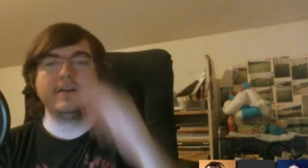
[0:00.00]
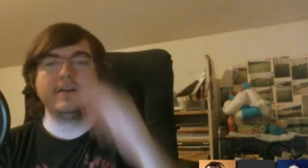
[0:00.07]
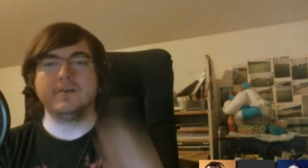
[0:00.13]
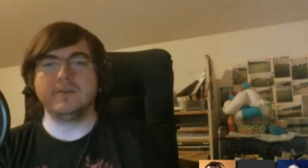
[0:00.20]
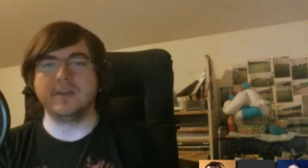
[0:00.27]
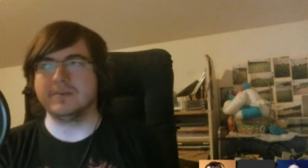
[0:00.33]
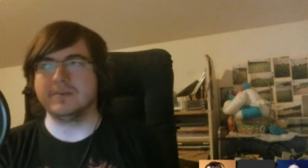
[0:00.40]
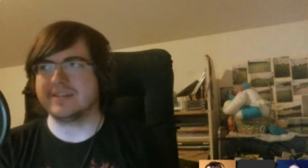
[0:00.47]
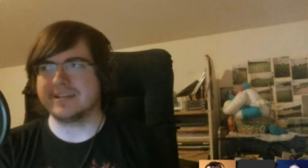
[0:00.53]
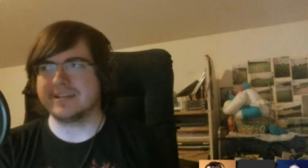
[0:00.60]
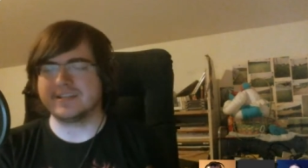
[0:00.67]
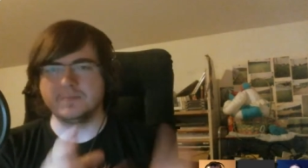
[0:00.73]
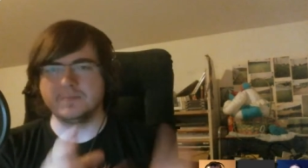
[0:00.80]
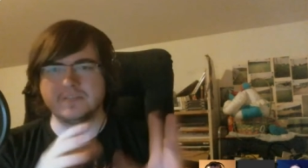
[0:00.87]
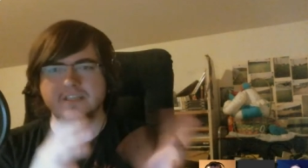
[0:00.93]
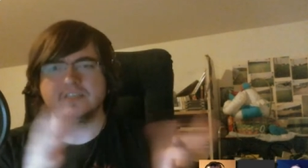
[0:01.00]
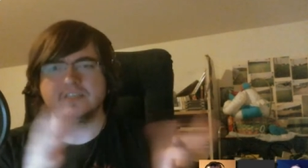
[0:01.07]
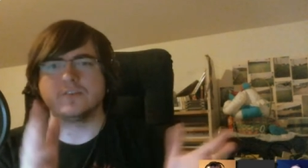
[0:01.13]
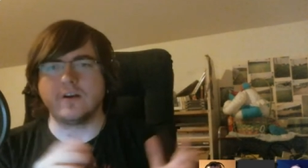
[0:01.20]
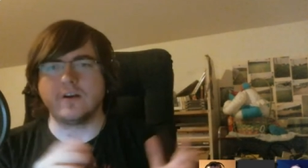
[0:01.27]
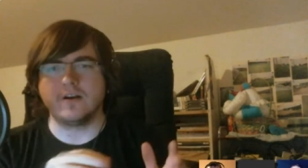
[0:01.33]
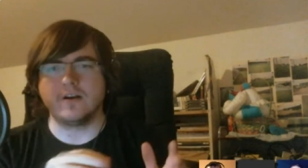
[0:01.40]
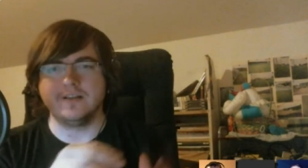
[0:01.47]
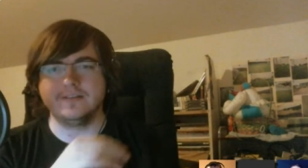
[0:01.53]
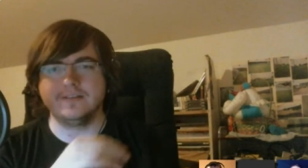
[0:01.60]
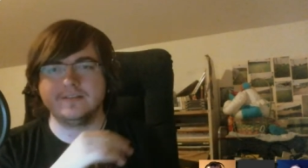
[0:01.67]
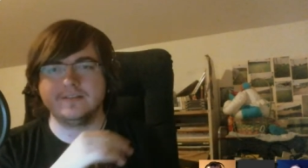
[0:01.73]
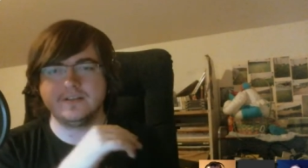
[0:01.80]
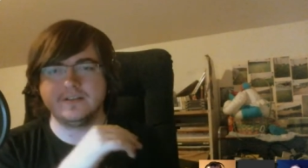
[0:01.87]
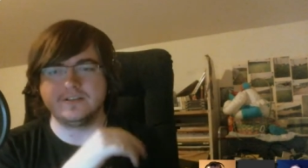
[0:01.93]
that was some teaser art and
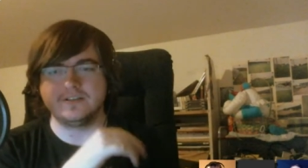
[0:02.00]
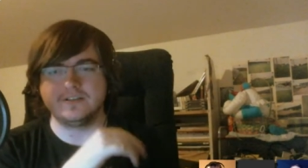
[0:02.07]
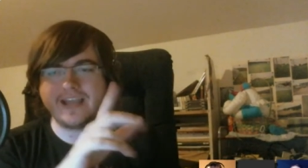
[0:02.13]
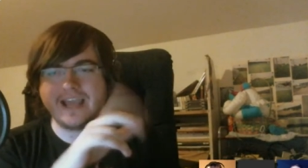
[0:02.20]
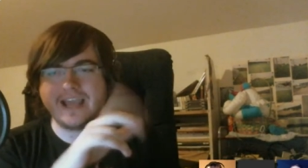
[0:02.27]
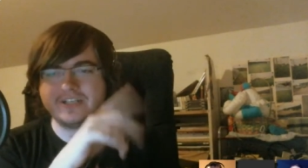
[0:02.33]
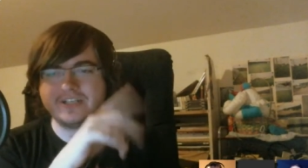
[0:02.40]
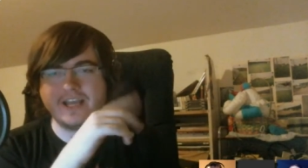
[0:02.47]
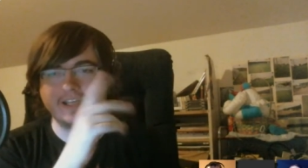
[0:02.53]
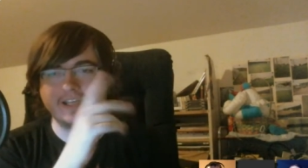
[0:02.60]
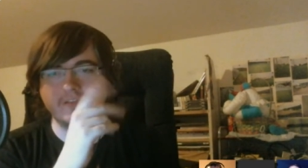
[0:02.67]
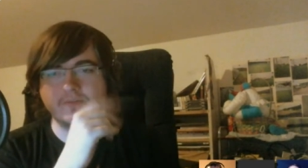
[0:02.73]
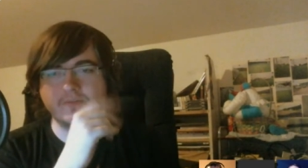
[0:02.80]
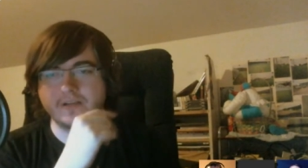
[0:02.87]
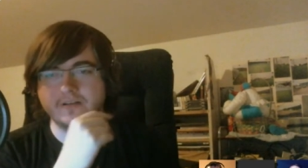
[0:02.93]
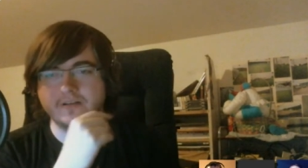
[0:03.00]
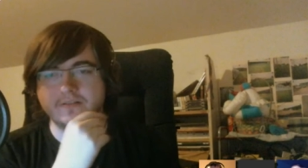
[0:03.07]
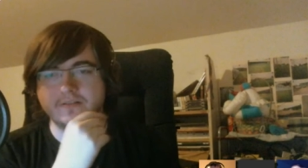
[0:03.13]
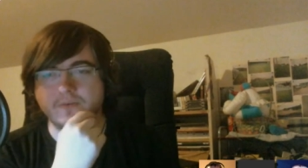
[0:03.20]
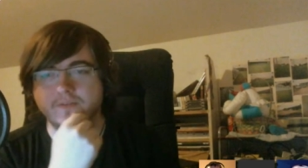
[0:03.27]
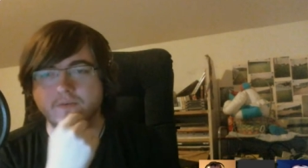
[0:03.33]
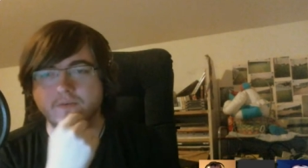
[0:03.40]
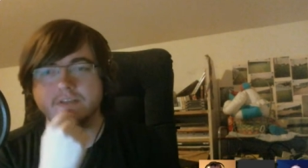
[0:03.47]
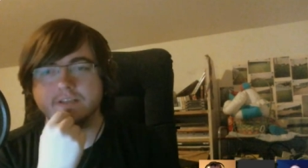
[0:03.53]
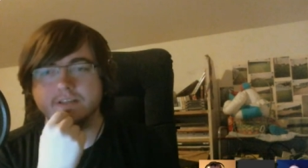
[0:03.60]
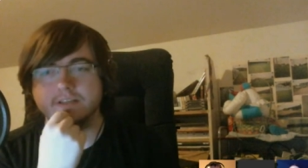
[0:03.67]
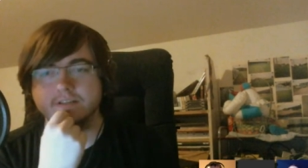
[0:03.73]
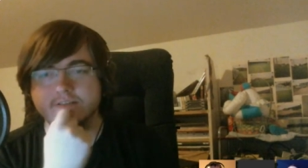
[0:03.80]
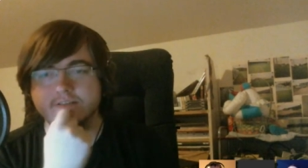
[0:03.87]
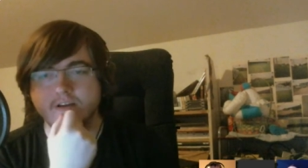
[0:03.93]
said hashtag E3
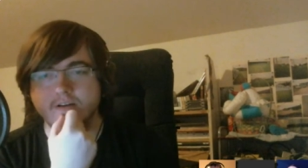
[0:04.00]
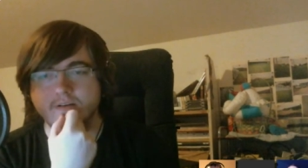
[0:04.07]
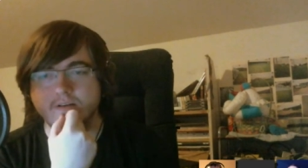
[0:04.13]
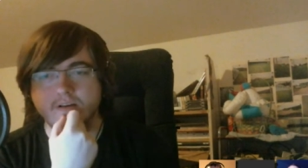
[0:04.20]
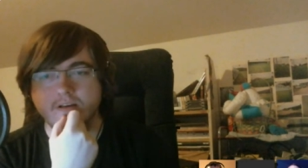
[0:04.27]
2014. So